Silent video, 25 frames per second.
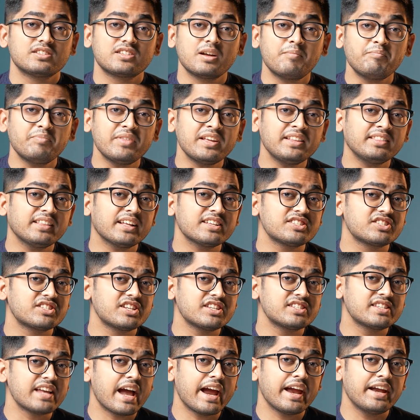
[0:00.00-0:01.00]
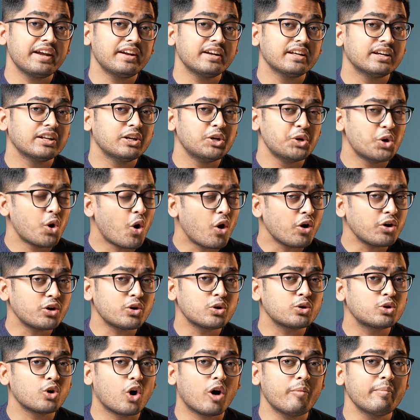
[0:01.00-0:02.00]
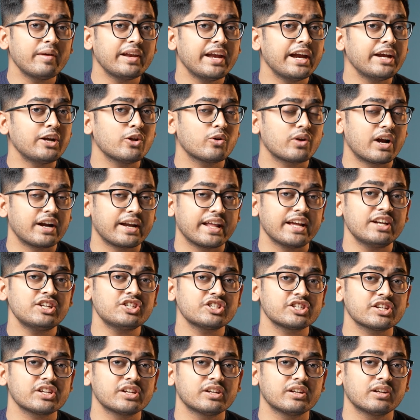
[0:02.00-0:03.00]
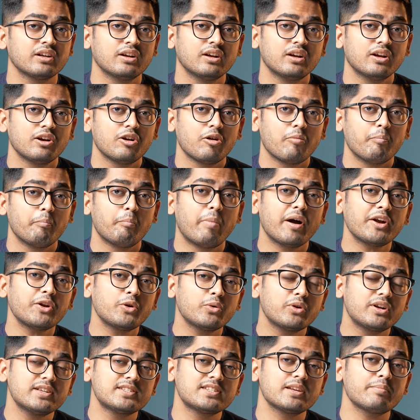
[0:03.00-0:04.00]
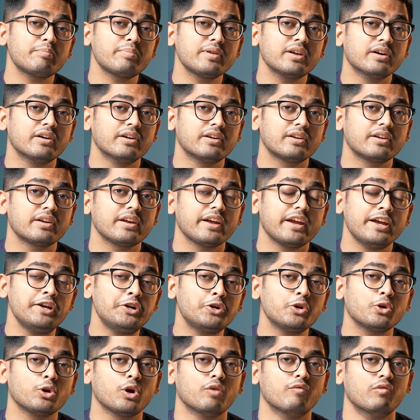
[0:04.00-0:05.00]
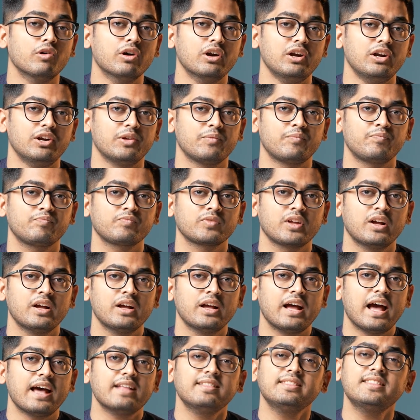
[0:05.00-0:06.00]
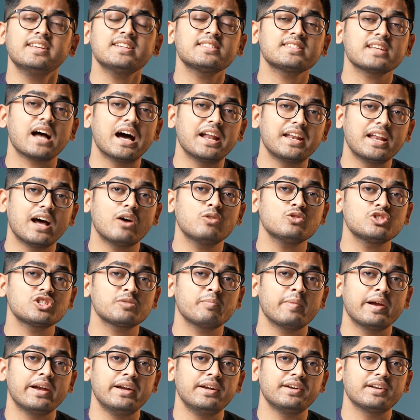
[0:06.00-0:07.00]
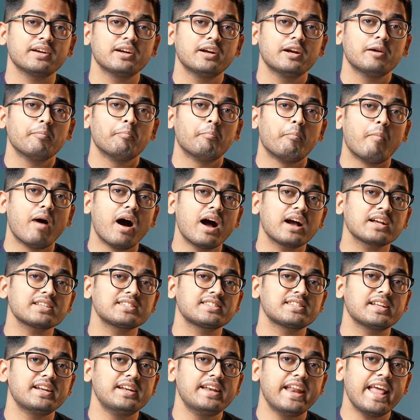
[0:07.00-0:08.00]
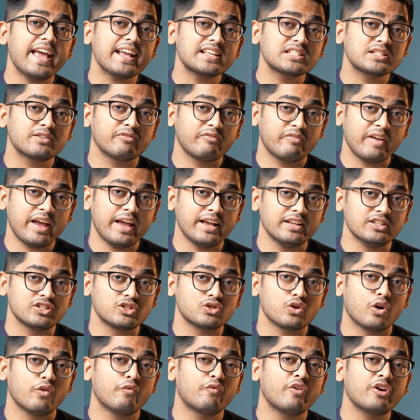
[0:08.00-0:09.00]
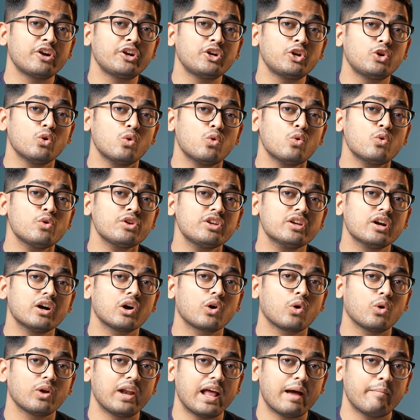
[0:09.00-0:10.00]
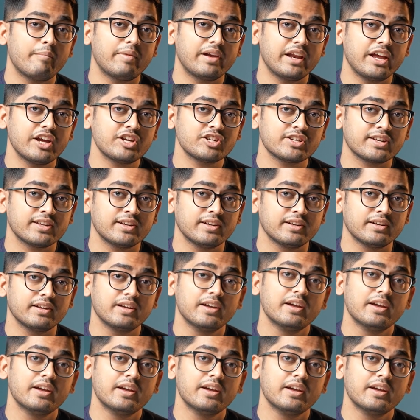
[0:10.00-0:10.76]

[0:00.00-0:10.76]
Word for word: Something that's designed not to dominate your attention, but to disappear into your world. And this announcement marks the next phase of a two-year collaboration